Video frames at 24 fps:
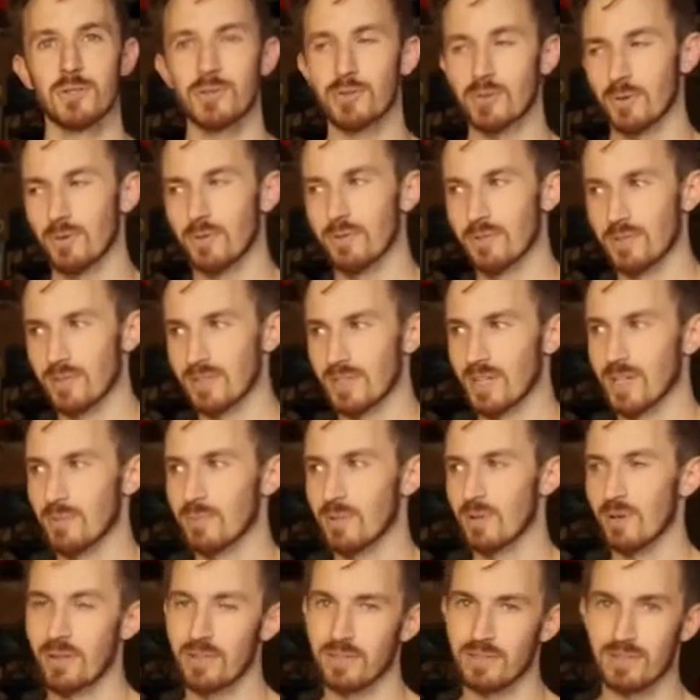So for
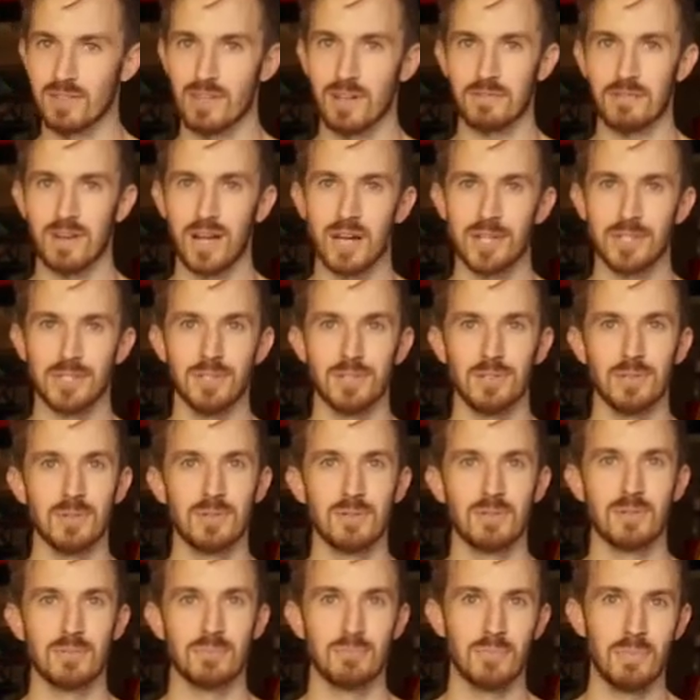example, all the stuff I do,
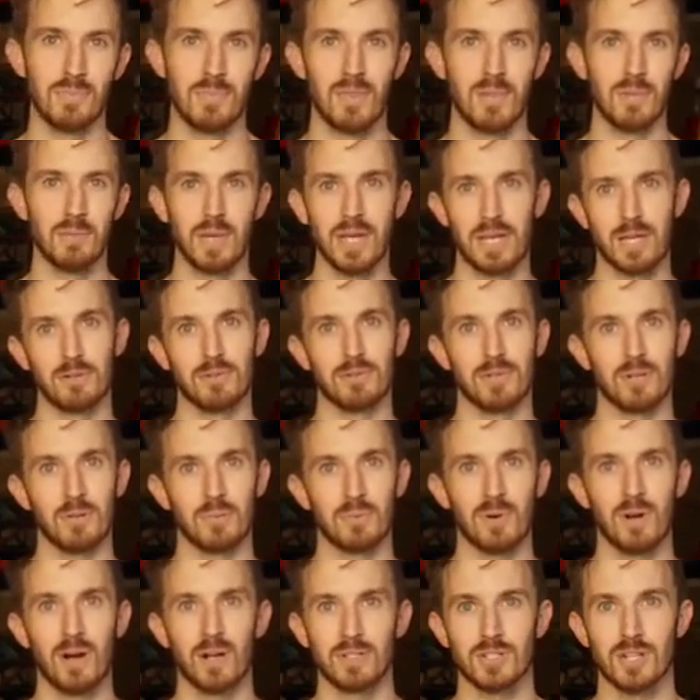the Make It
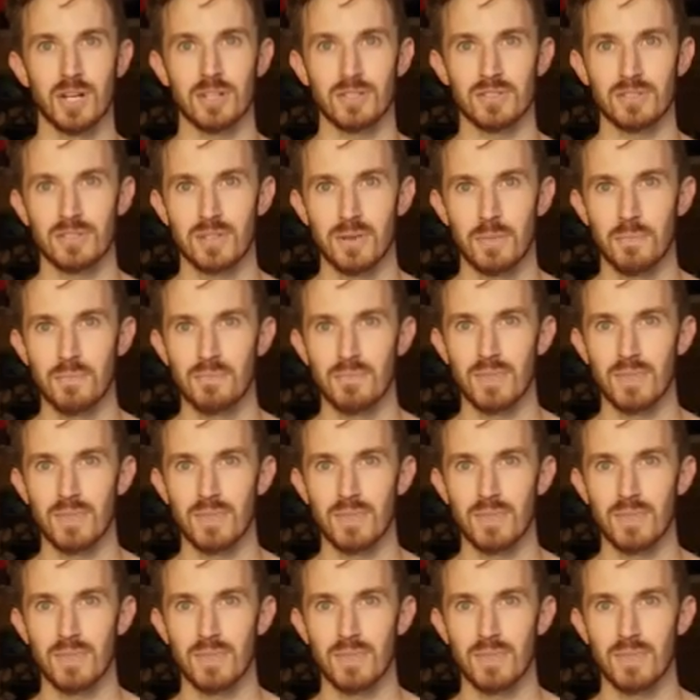Real projects,